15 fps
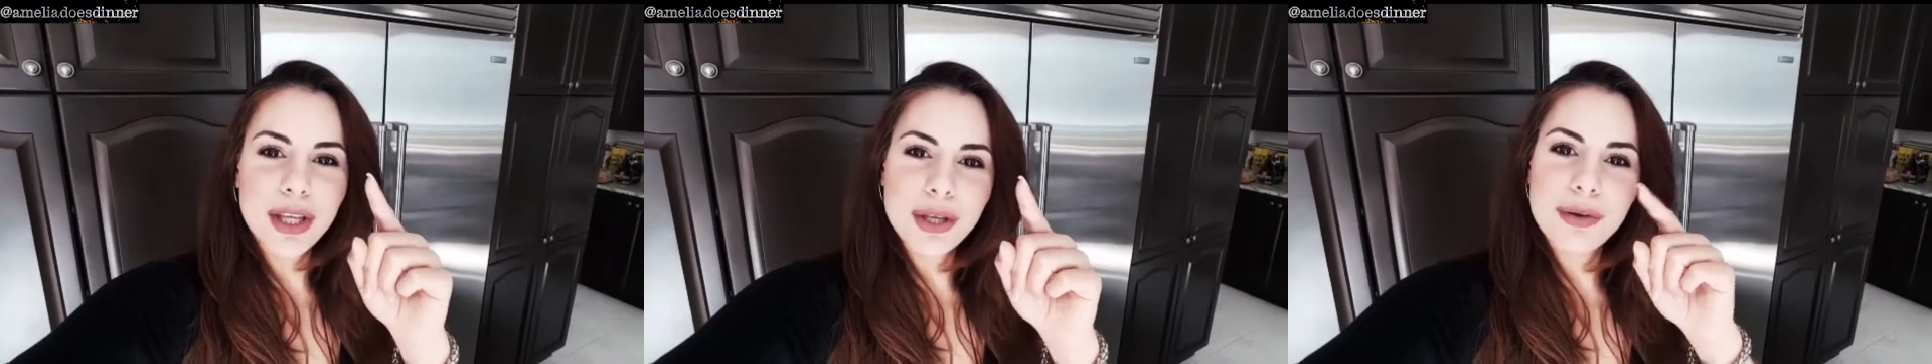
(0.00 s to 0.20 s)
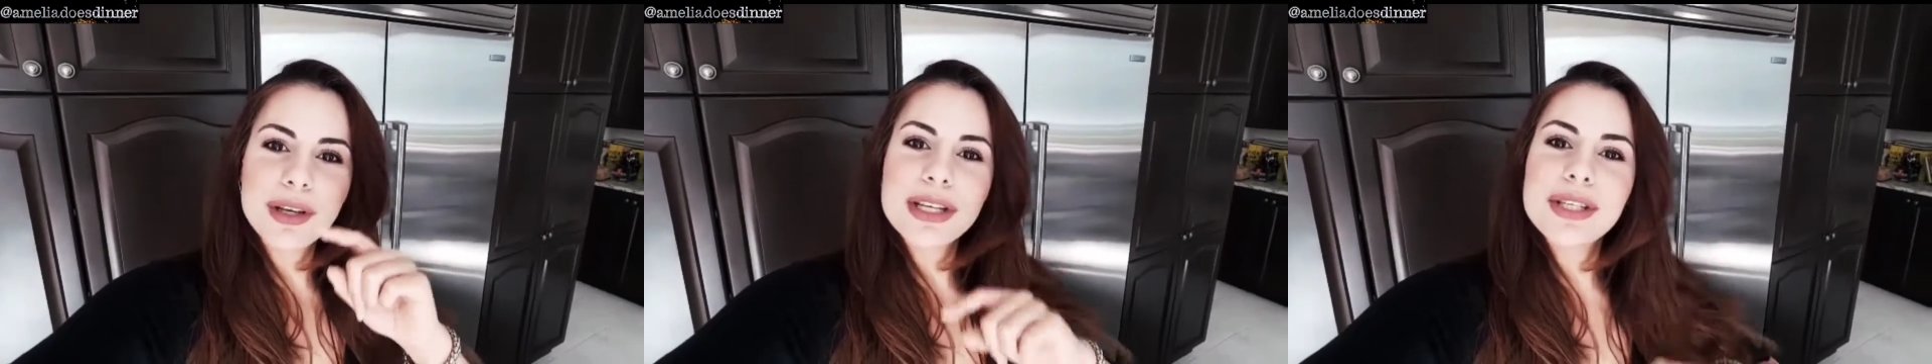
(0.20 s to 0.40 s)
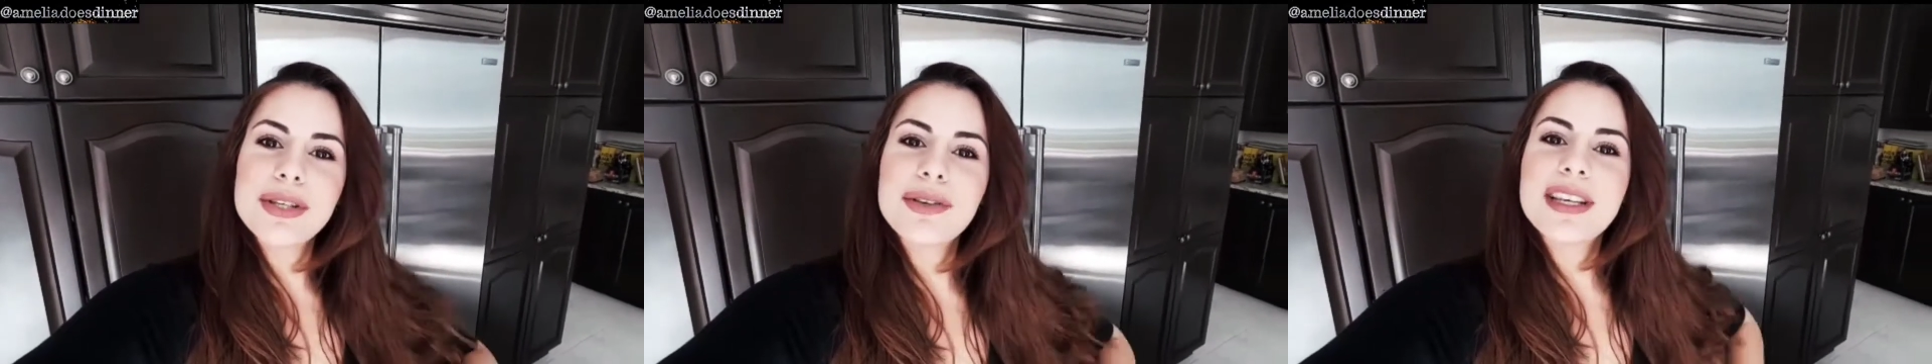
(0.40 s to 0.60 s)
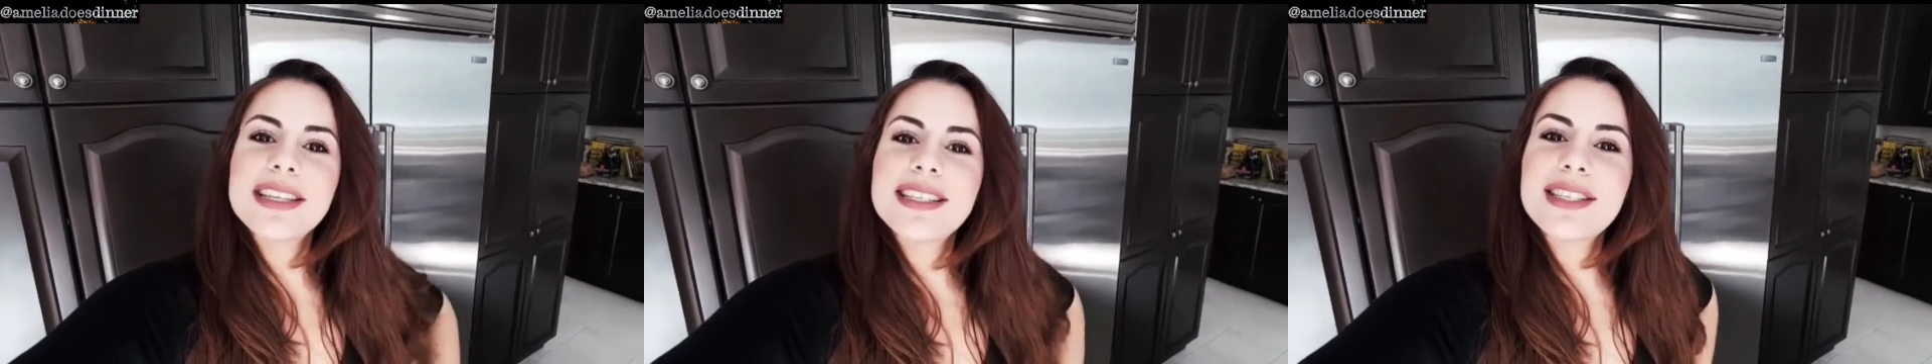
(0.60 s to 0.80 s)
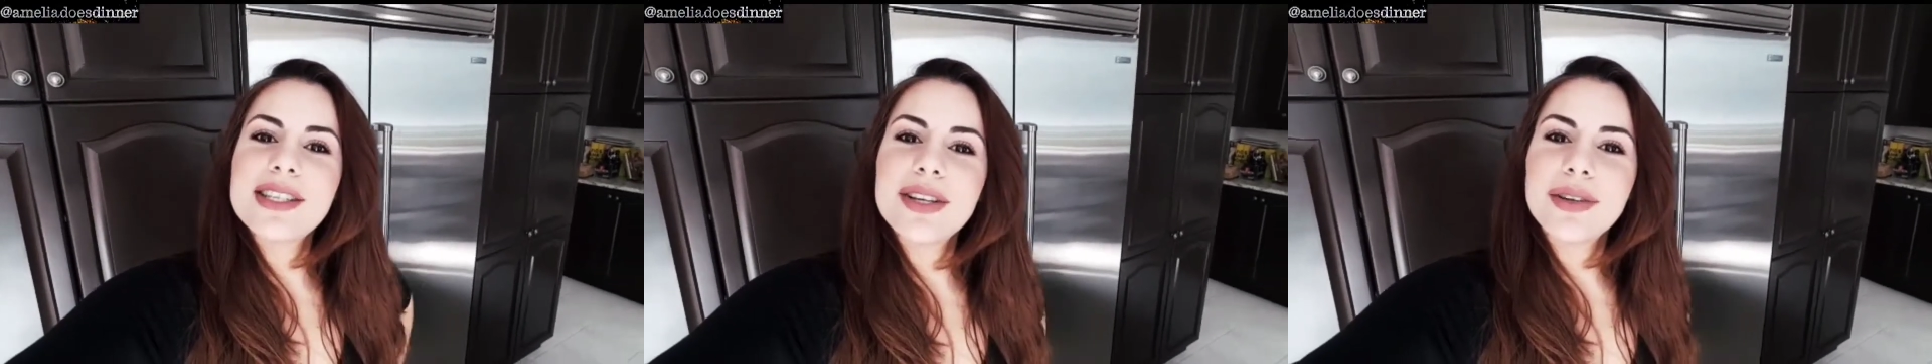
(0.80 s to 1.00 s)
you can do
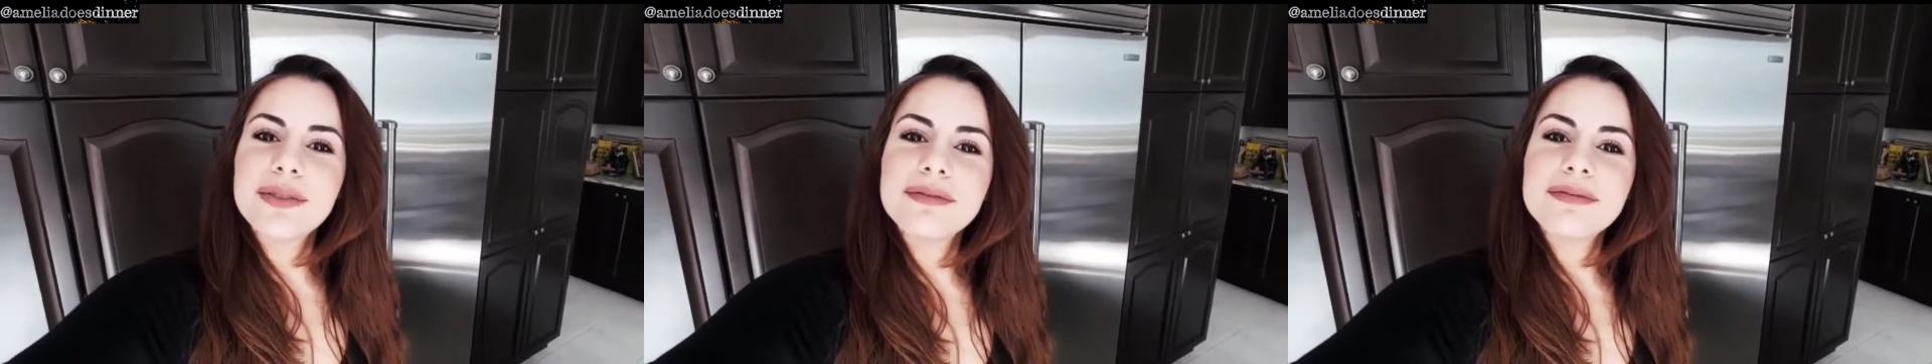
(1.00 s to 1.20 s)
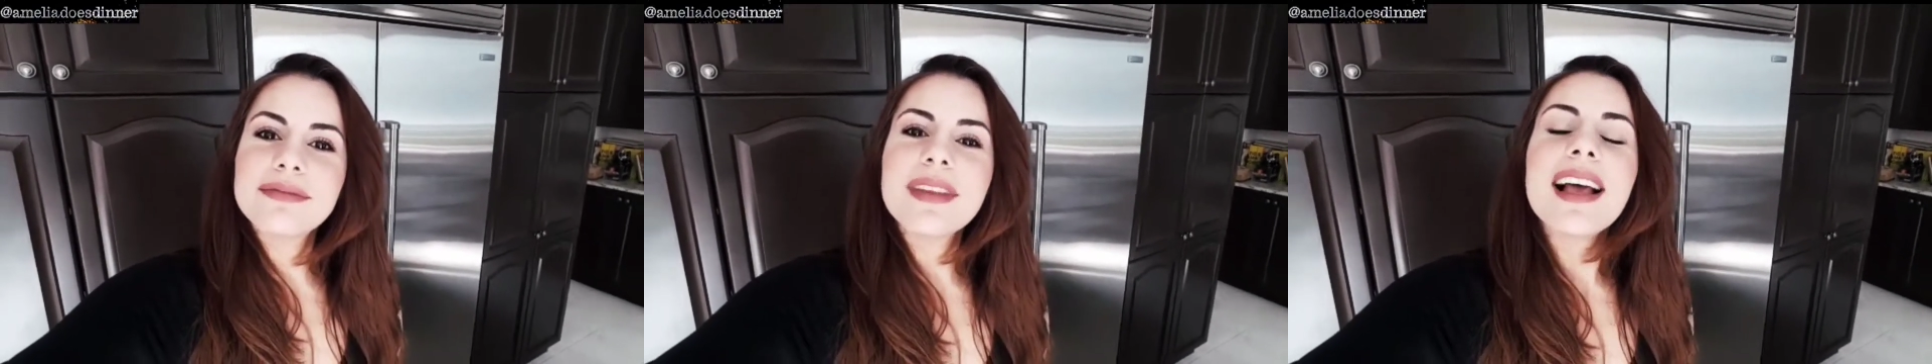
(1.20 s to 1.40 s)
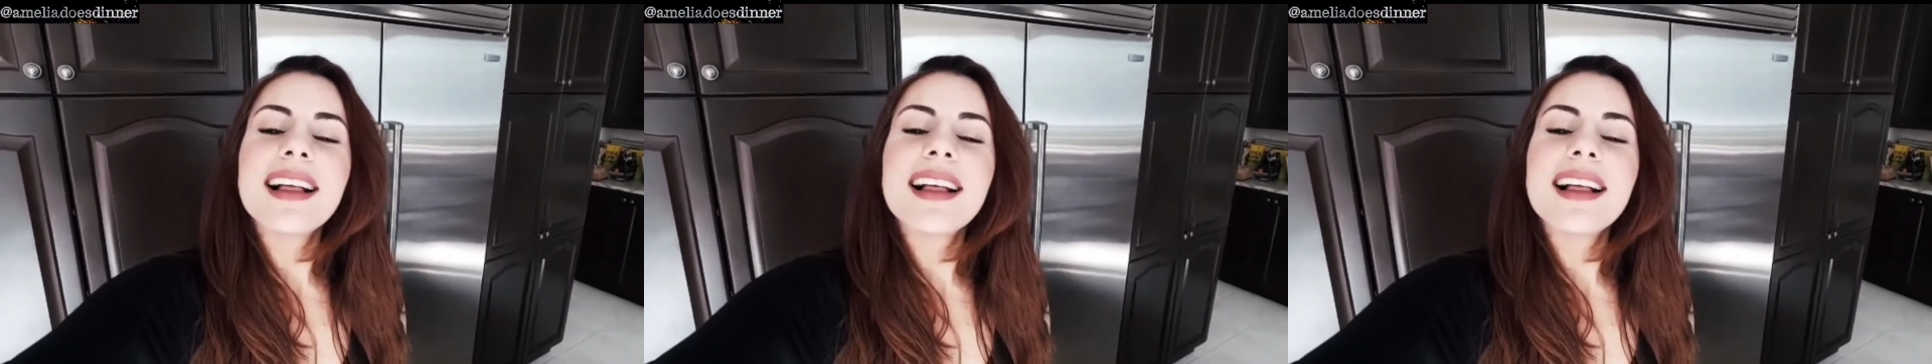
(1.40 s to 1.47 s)
this too.